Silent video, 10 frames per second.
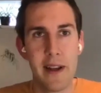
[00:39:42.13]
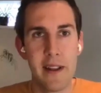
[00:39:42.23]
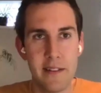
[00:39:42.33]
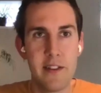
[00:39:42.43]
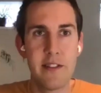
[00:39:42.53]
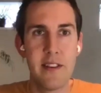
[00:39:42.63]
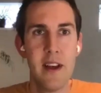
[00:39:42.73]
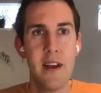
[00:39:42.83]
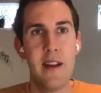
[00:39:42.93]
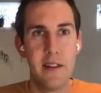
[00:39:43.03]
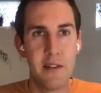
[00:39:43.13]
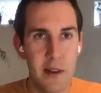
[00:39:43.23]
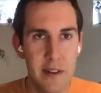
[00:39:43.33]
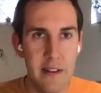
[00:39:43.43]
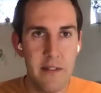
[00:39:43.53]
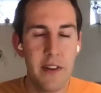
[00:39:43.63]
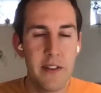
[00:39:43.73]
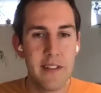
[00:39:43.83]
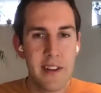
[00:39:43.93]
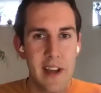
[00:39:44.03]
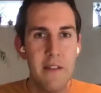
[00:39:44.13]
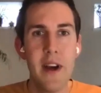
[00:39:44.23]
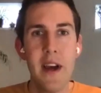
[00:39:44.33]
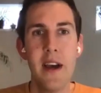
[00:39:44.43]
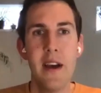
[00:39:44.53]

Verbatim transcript: Like it's just that's you doing TensorFlow. It's a kind of